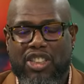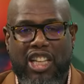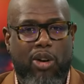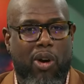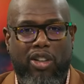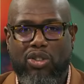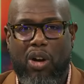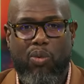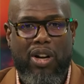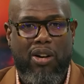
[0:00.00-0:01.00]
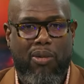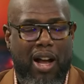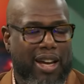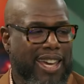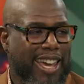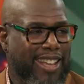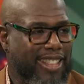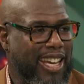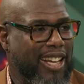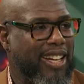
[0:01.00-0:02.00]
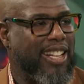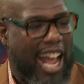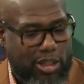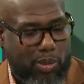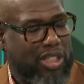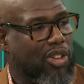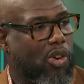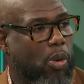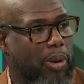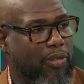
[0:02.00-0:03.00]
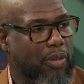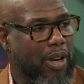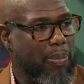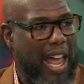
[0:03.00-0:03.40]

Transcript: Saquon will start running the rock, and then that's when it's going to open up for him.